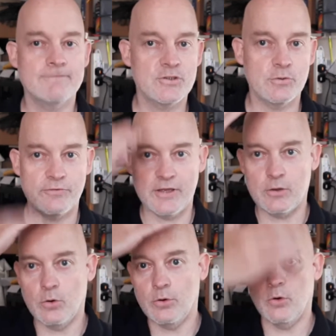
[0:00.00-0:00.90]
sort of
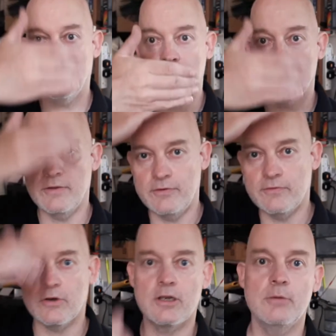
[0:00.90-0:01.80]
thing, or if you've
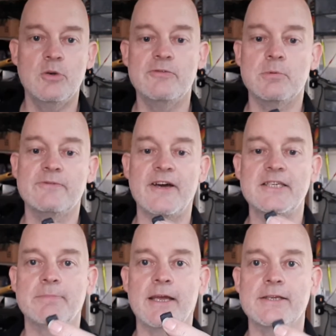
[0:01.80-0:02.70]
got a movable
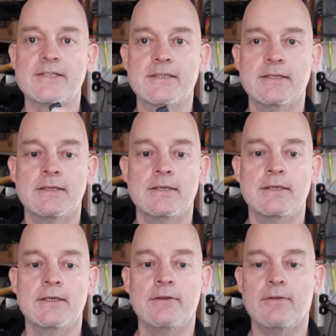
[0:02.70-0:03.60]
faceplate,
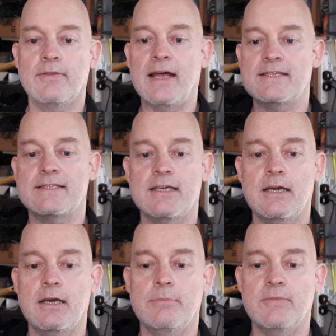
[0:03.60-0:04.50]
that's
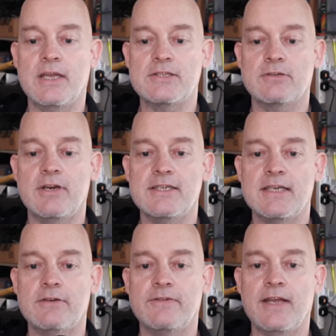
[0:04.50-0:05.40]
a great
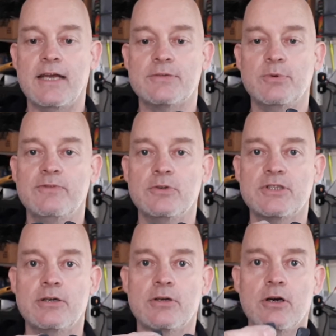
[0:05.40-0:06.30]
sound for that. We've
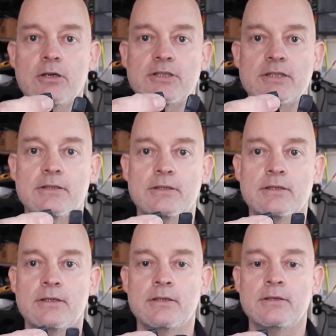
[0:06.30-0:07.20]
also got
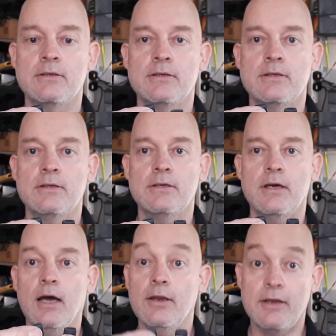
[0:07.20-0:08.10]

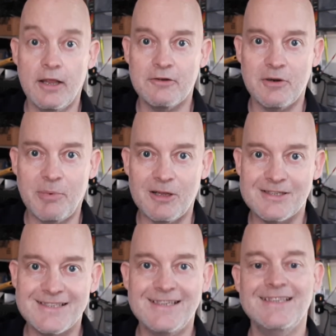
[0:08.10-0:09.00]
another
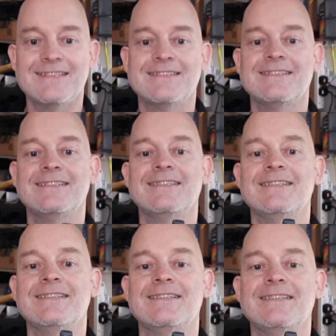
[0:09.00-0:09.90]
repulsor,
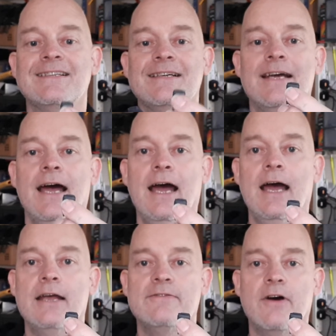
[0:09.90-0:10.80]

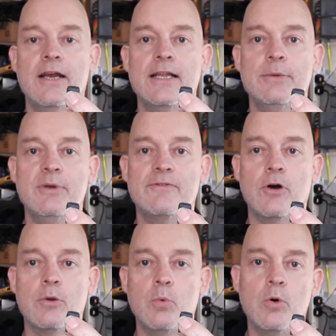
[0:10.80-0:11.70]
and finally we've
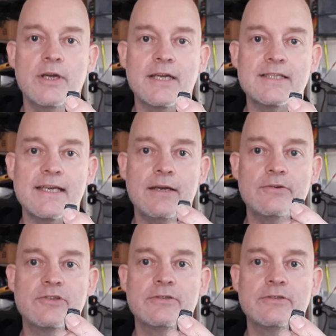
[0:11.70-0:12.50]
got a walking sound.